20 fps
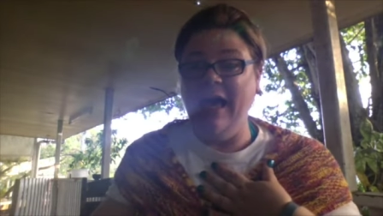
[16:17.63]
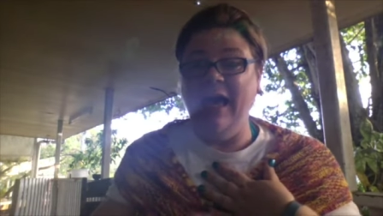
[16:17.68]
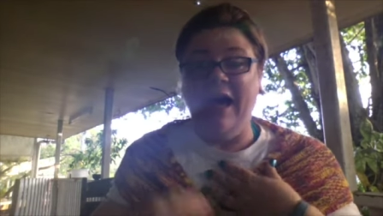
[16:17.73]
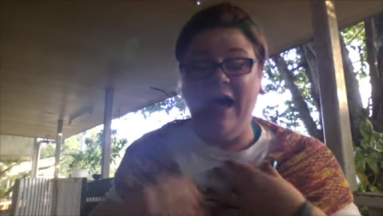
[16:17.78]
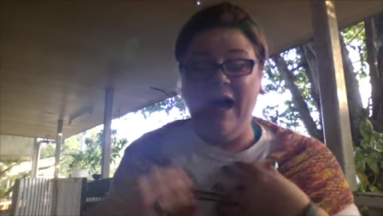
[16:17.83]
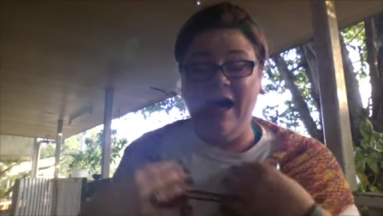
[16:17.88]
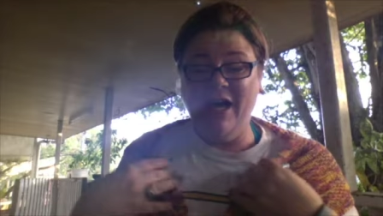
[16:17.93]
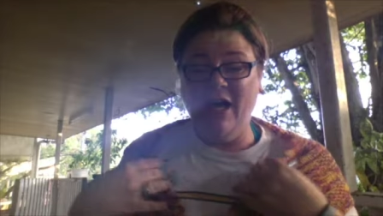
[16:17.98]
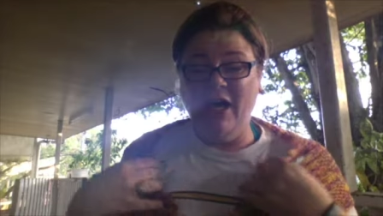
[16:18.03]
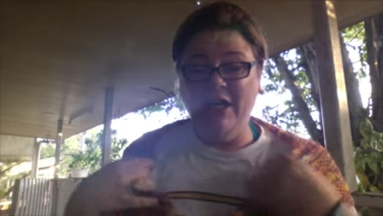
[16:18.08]

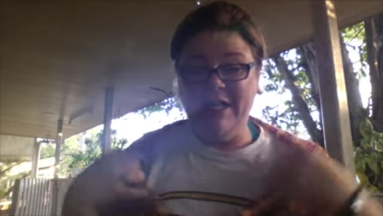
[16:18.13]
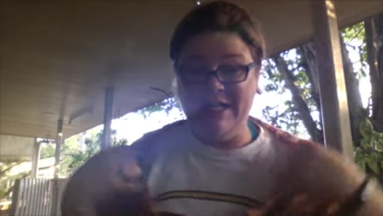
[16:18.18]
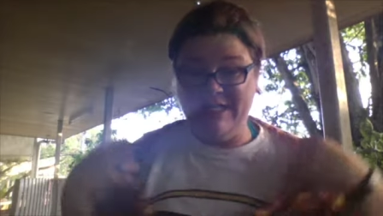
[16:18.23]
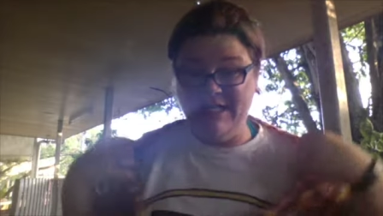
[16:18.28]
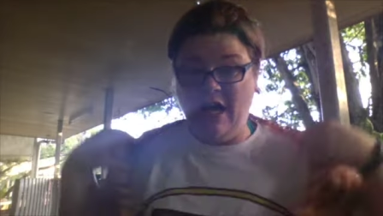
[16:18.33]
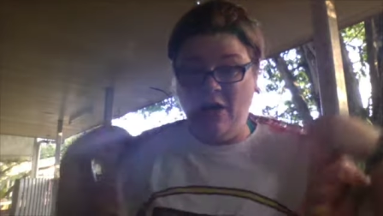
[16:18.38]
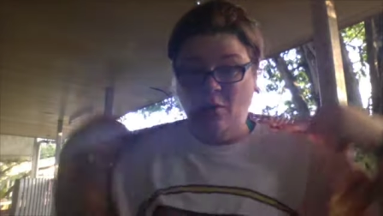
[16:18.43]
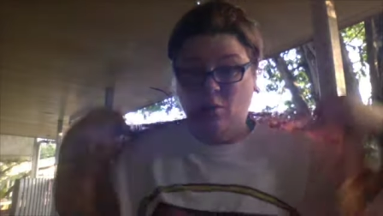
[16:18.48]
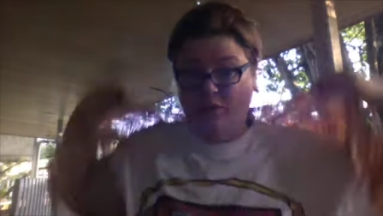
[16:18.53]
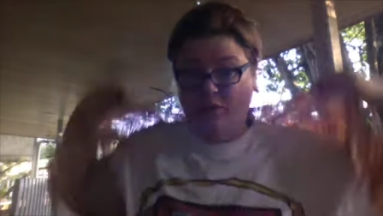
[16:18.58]
And I, yes,
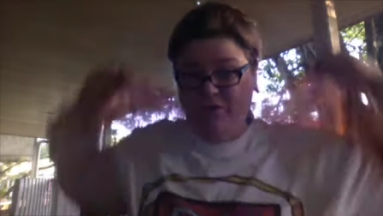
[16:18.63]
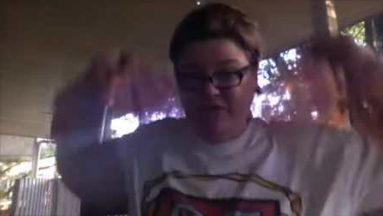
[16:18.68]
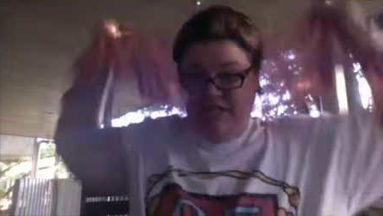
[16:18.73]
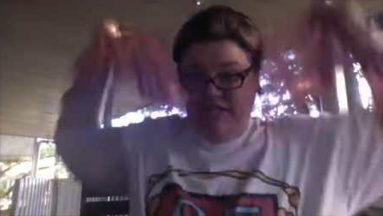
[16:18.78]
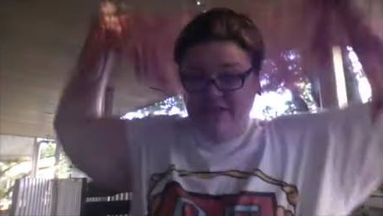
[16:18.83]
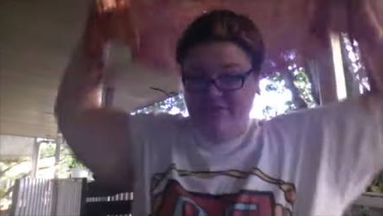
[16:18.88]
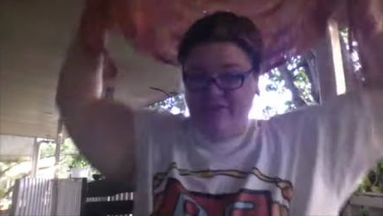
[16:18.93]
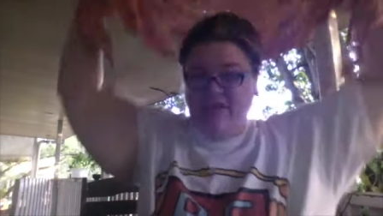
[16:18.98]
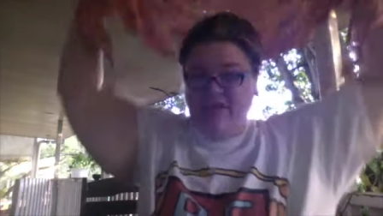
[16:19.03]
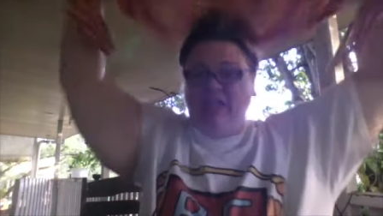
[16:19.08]
I would
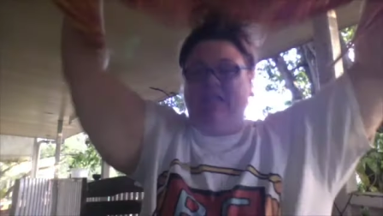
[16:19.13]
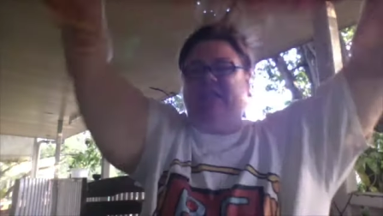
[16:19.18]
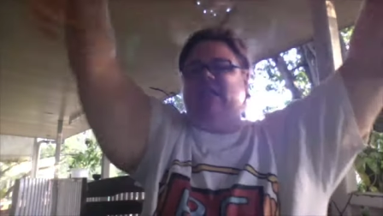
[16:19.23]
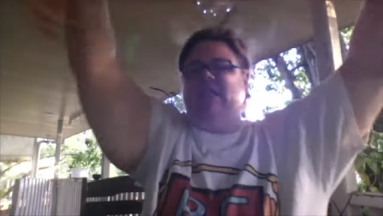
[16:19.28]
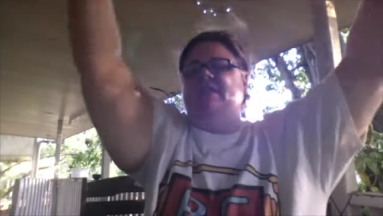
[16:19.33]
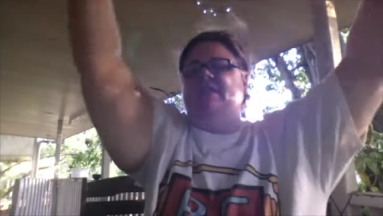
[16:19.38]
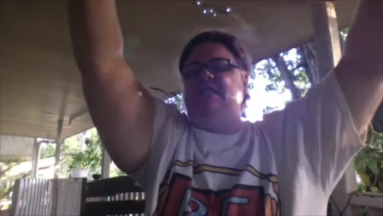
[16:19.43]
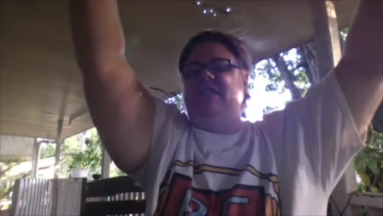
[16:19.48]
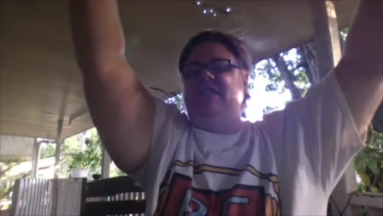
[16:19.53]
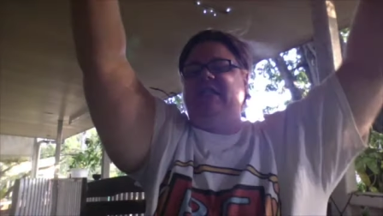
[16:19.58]
definitely knit this